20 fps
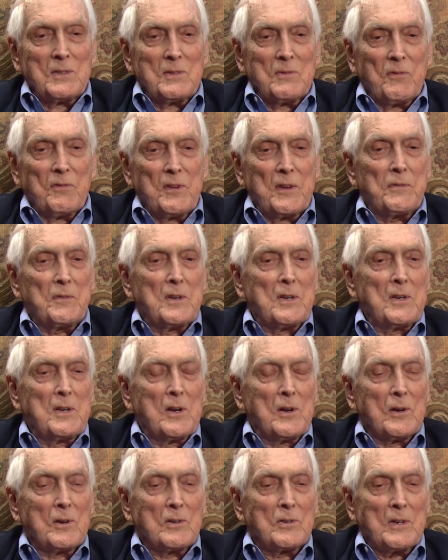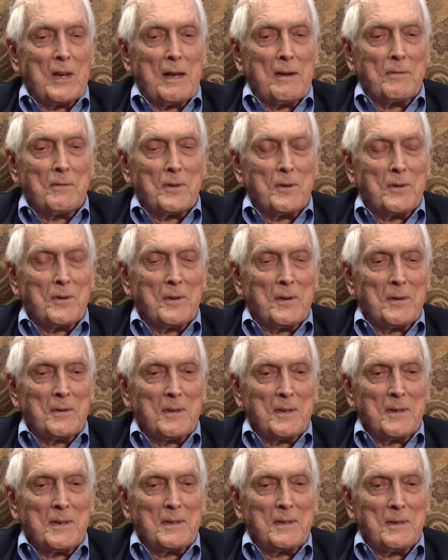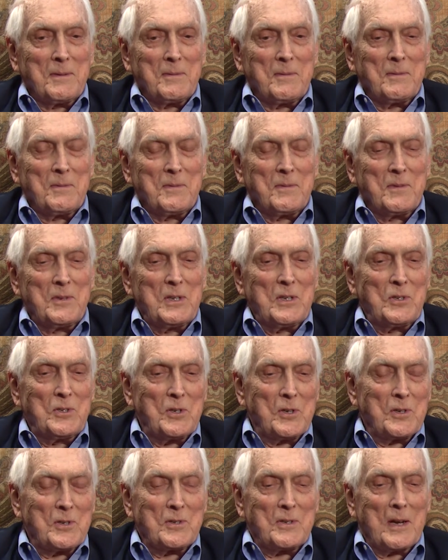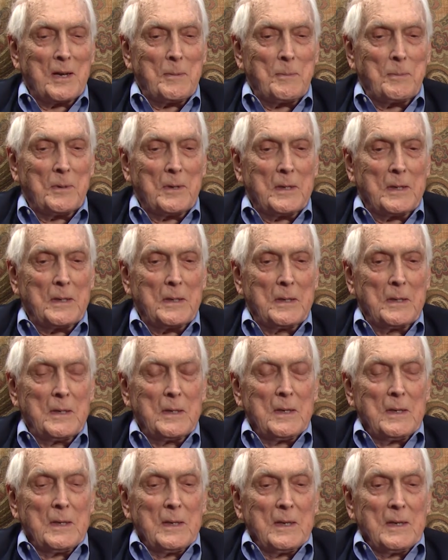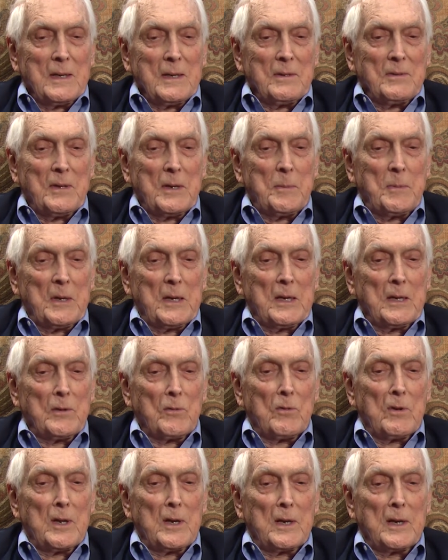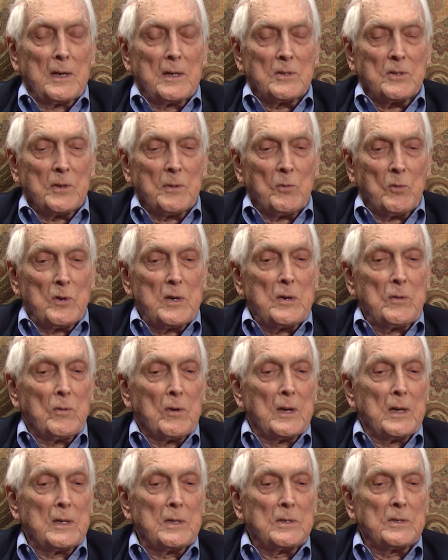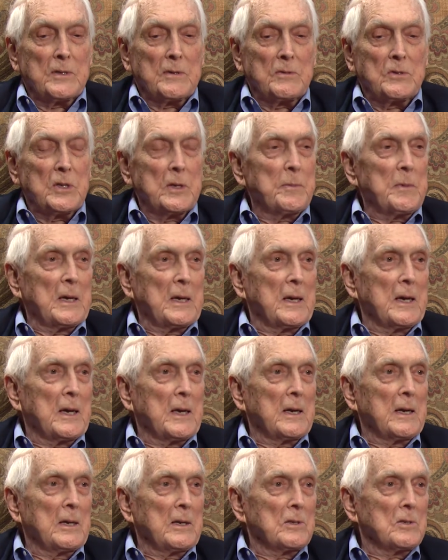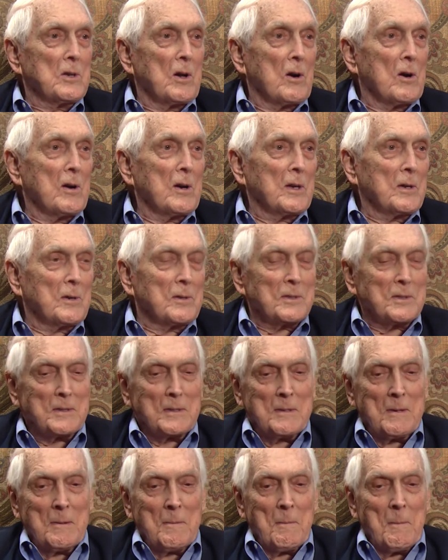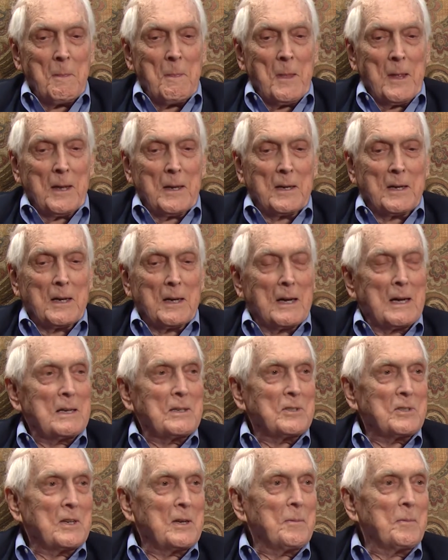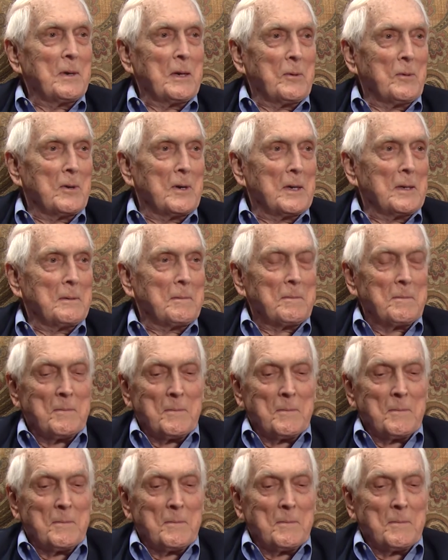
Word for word: 50 years after uh, these years I played, they began running some reruns of Jimmy Cannon's articles and a guy sent me one.